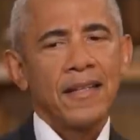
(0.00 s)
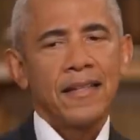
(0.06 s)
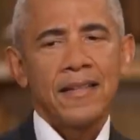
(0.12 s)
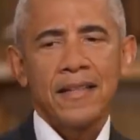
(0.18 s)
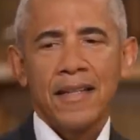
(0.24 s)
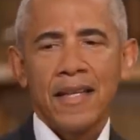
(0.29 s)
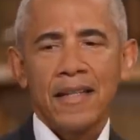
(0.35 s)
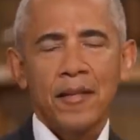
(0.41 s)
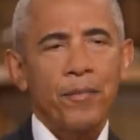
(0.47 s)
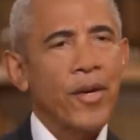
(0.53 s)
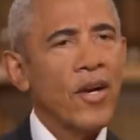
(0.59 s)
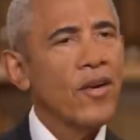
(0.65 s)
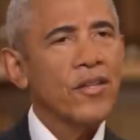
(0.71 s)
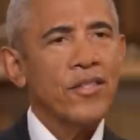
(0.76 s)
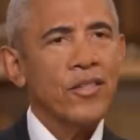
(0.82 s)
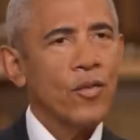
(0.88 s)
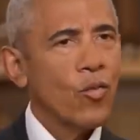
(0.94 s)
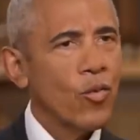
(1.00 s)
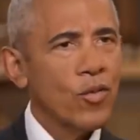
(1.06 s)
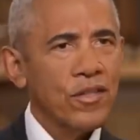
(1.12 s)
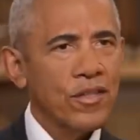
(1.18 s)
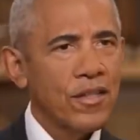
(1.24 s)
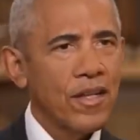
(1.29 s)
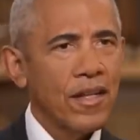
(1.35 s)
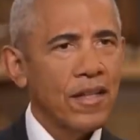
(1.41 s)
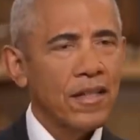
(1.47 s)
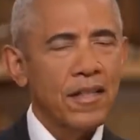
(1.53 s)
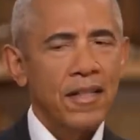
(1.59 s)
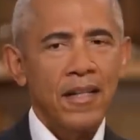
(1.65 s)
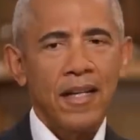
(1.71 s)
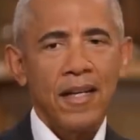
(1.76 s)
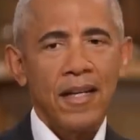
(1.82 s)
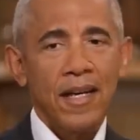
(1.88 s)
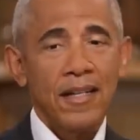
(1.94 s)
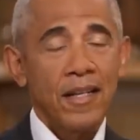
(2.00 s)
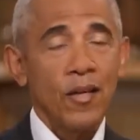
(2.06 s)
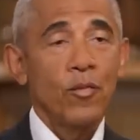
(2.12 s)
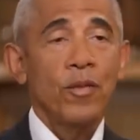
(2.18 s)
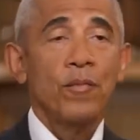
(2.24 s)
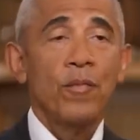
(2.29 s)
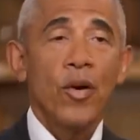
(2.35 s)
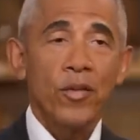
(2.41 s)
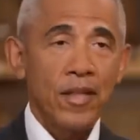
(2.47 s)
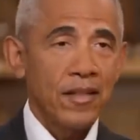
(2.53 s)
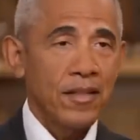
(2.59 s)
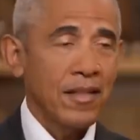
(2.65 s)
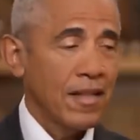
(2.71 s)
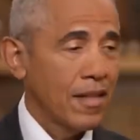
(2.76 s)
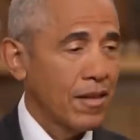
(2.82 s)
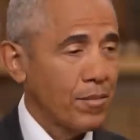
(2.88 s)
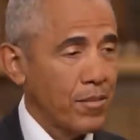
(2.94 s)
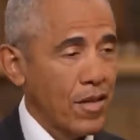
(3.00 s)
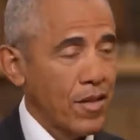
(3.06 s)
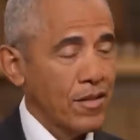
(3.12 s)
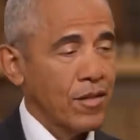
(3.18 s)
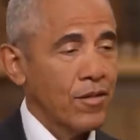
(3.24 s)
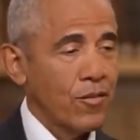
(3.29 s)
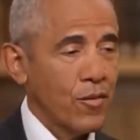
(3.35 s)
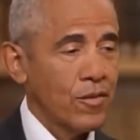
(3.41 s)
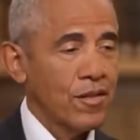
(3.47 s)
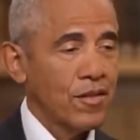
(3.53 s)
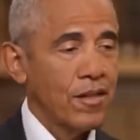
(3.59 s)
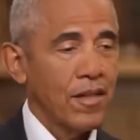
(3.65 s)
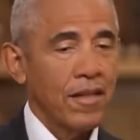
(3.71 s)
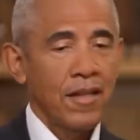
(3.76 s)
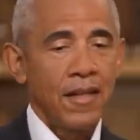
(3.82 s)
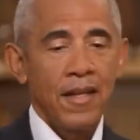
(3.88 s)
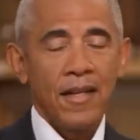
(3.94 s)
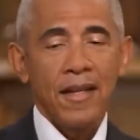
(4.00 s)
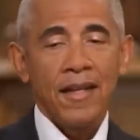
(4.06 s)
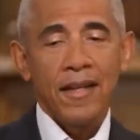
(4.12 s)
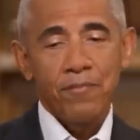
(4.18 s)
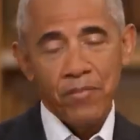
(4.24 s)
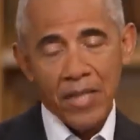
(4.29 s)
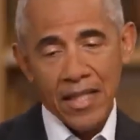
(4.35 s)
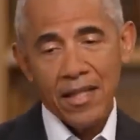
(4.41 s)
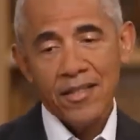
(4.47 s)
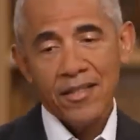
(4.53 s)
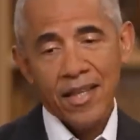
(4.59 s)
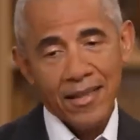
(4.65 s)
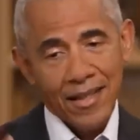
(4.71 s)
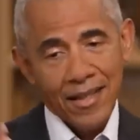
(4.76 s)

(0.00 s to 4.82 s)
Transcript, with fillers: to get the Paris Accords done. I dealt with Modi to get the Paris Accords done because I